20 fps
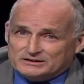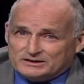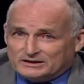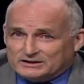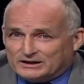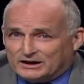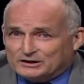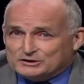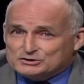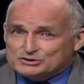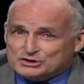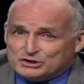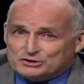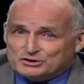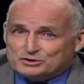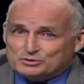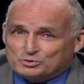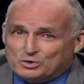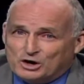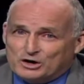and
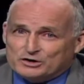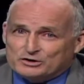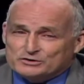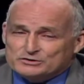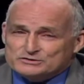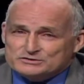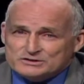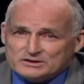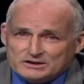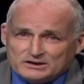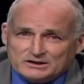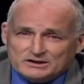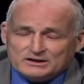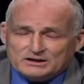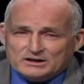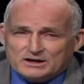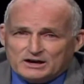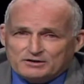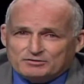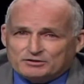uncharted waters
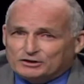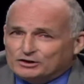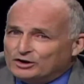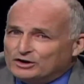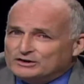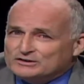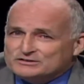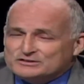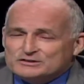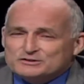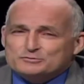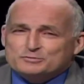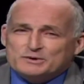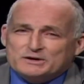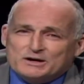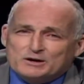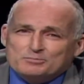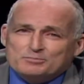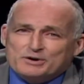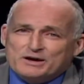having long since
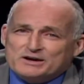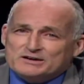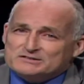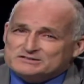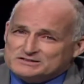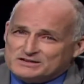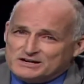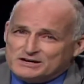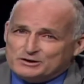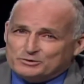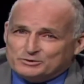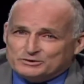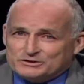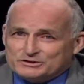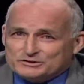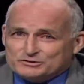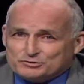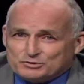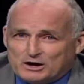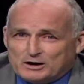become passé when
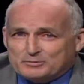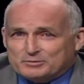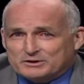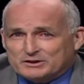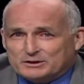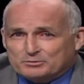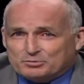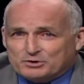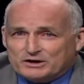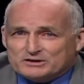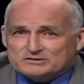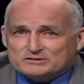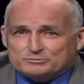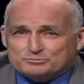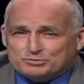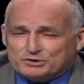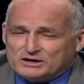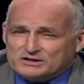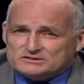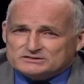describing the Brexit
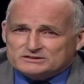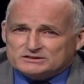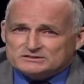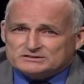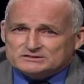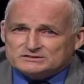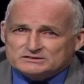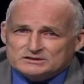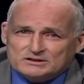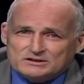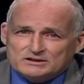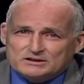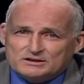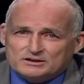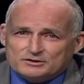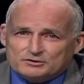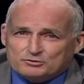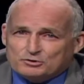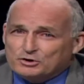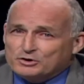process,
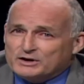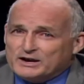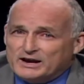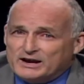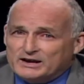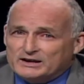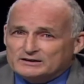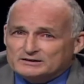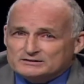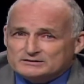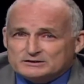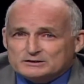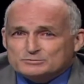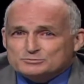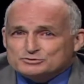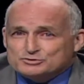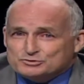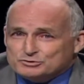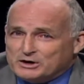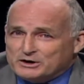the road ahead
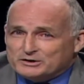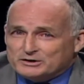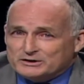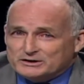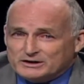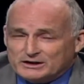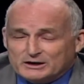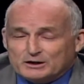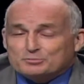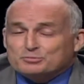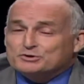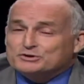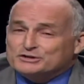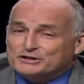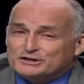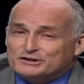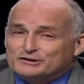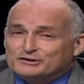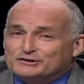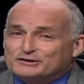seems shrouded in a
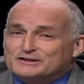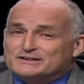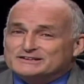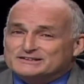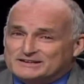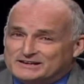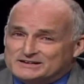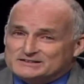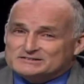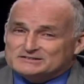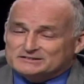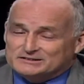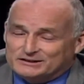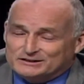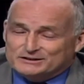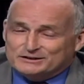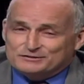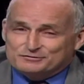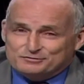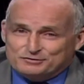particularly dense
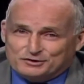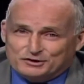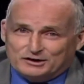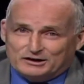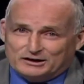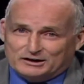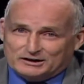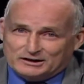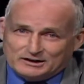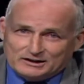London fog.